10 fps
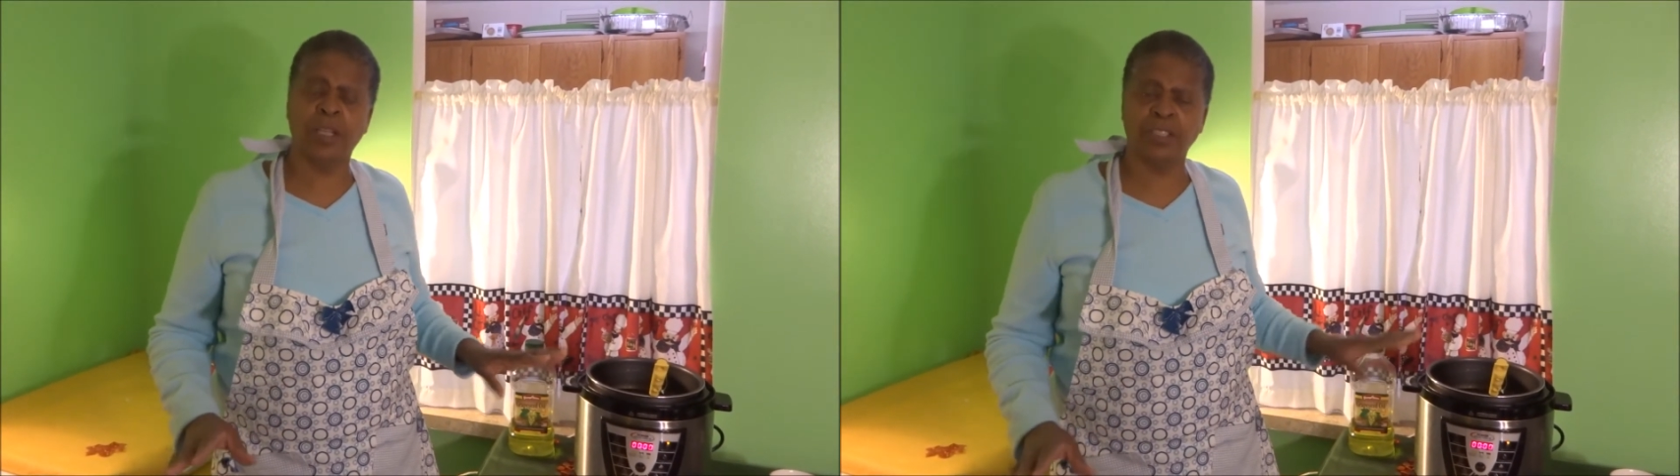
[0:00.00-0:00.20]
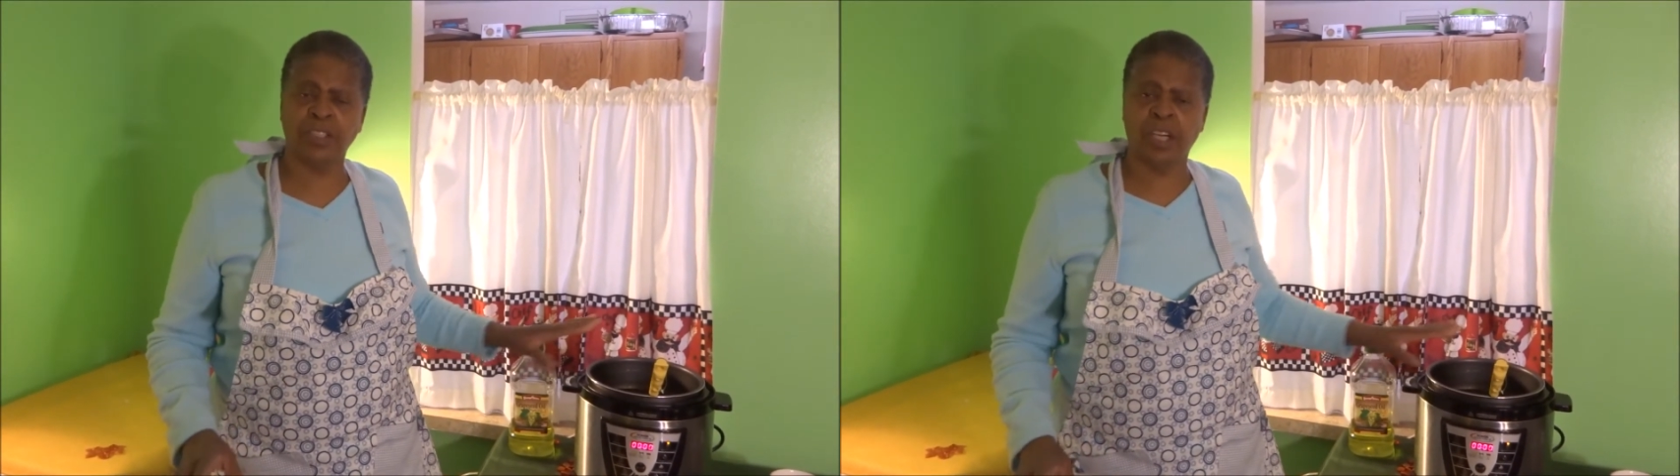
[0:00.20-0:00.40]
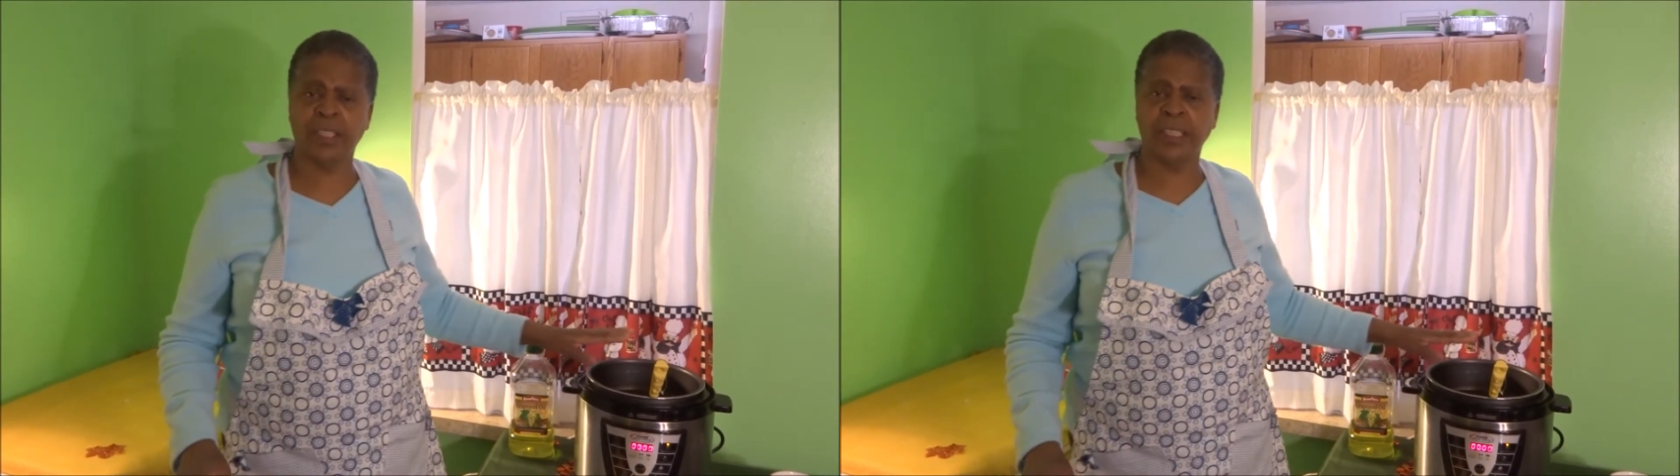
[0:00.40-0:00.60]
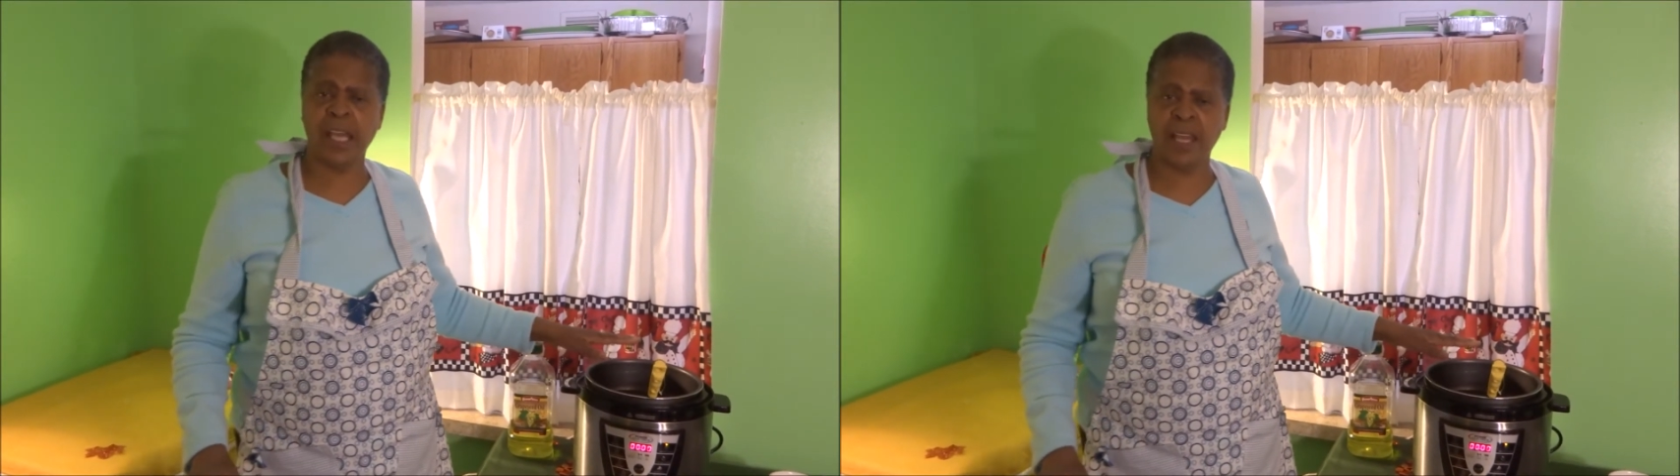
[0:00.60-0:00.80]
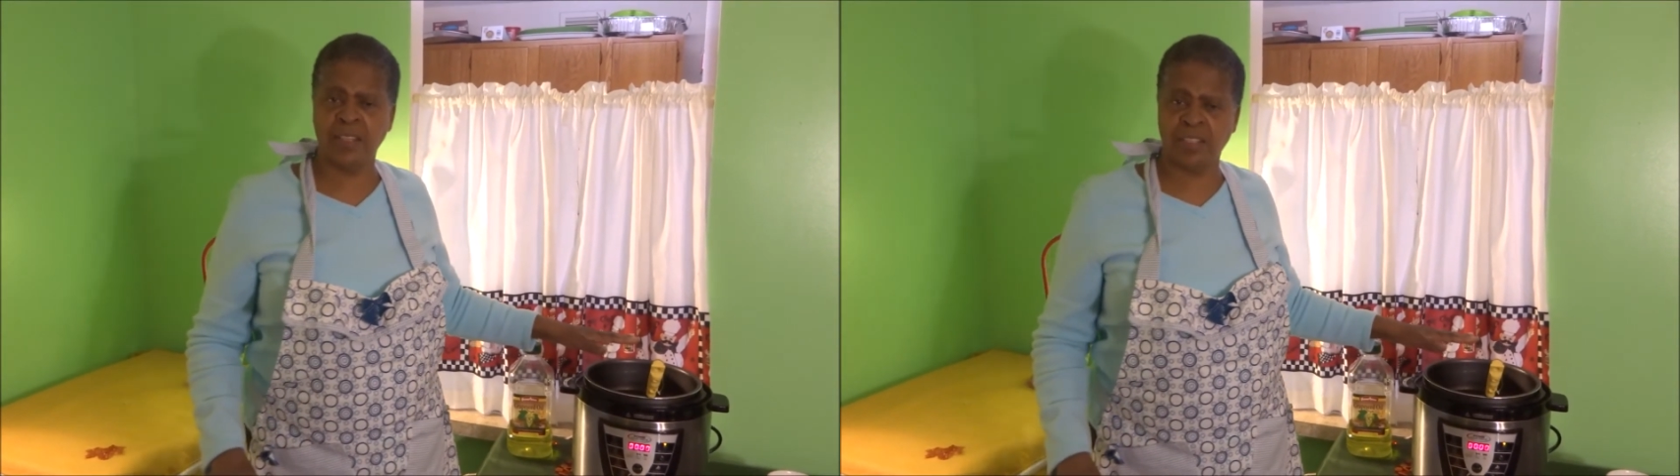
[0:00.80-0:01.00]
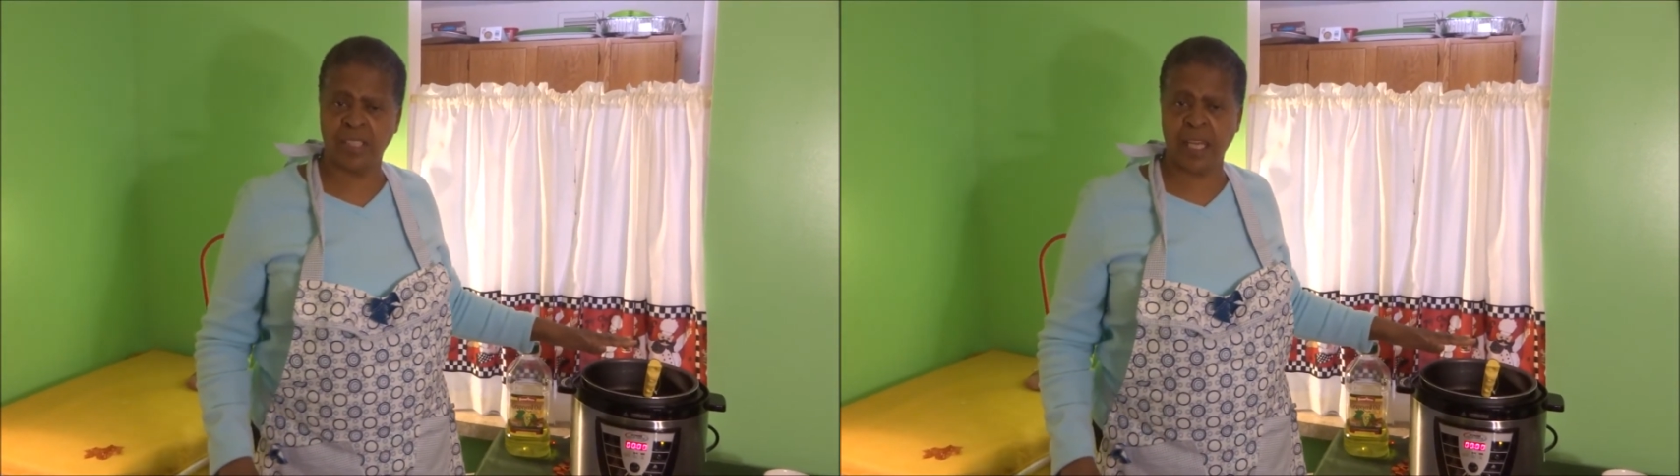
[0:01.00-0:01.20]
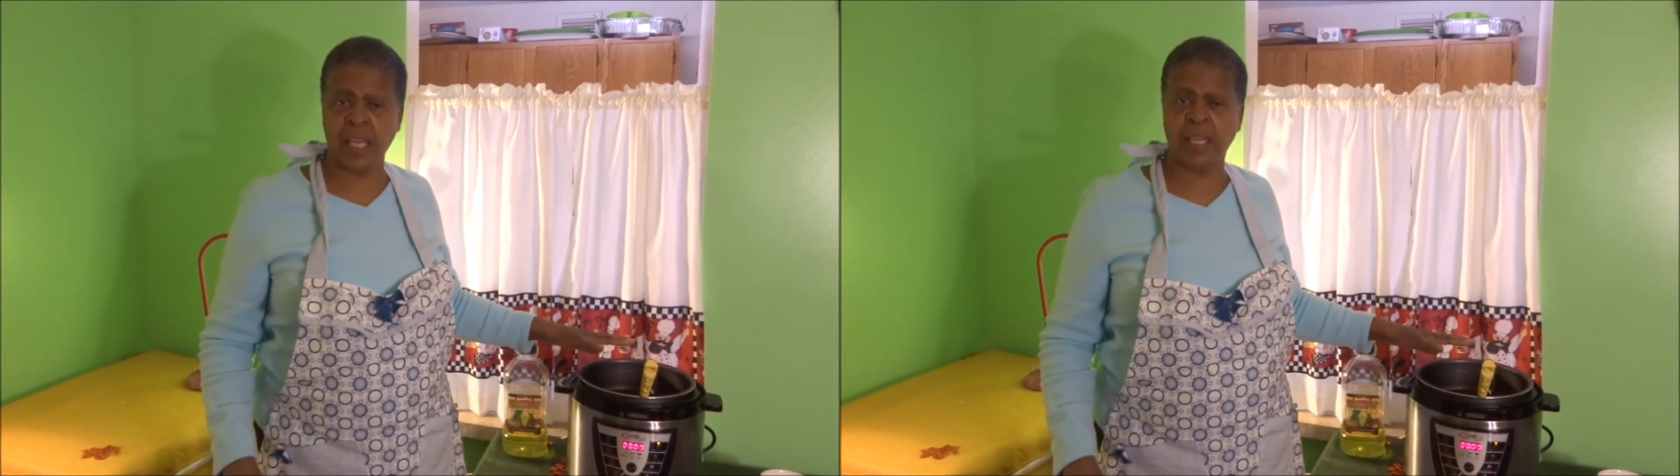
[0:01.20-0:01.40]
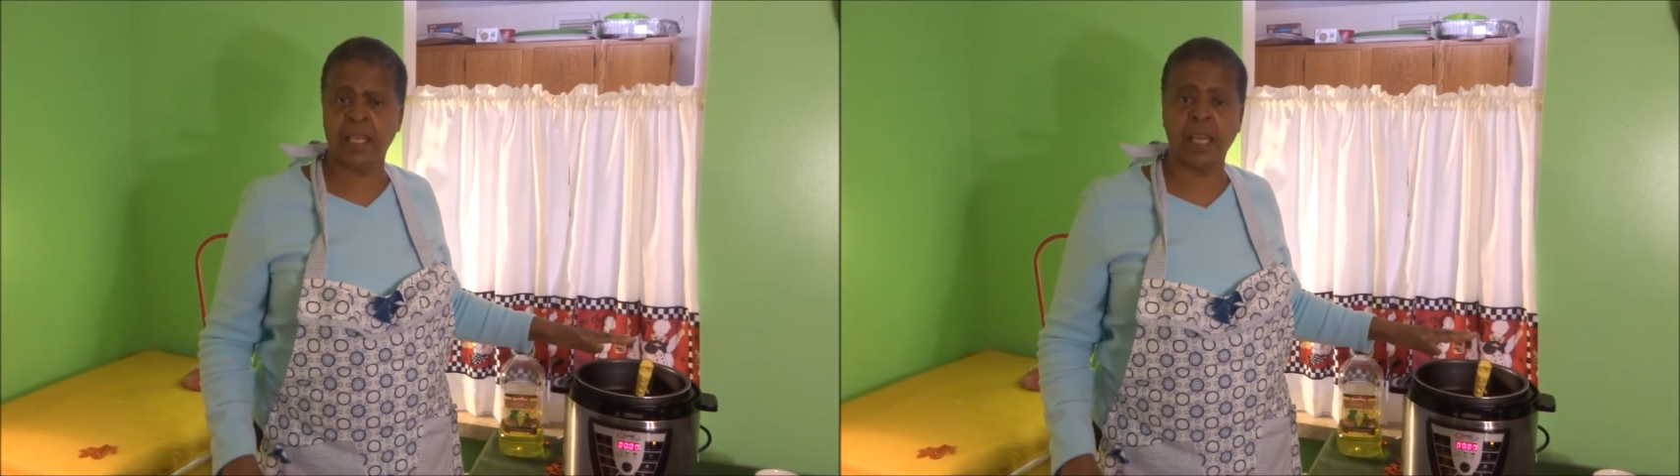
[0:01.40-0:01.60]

to saute a steak